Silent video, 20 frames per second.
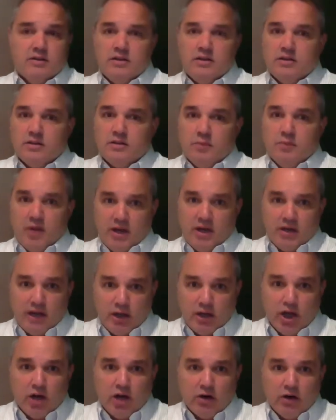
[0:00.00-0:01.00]
depending on how
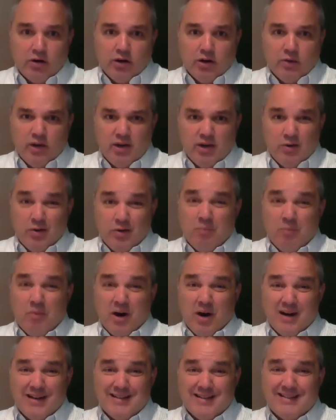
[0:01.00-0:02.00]
long ago you went, you would have
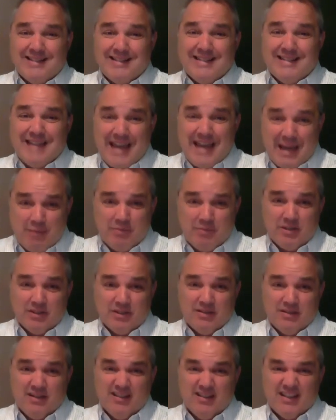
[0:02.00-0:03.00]
bought his tapes,
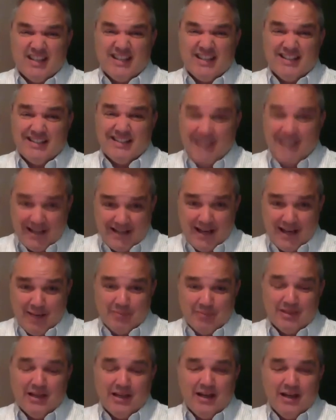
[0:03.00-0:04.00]
his cassette
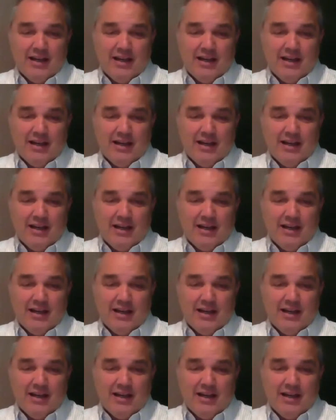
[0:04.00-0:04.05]
tapes.